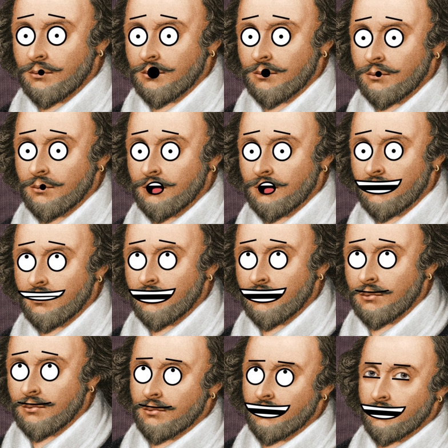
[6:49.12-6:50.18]
dude, you're missing a
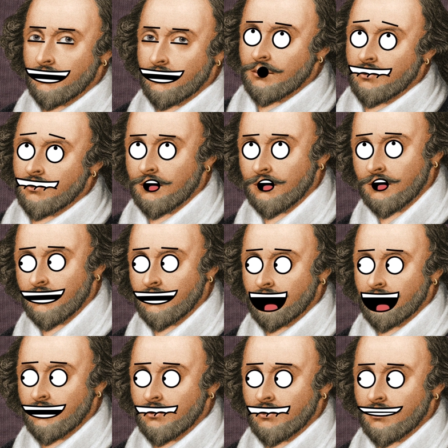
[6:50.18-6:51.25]
major part of what
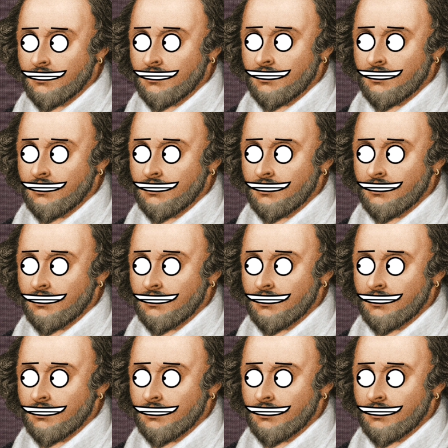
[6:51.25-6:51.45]
happens to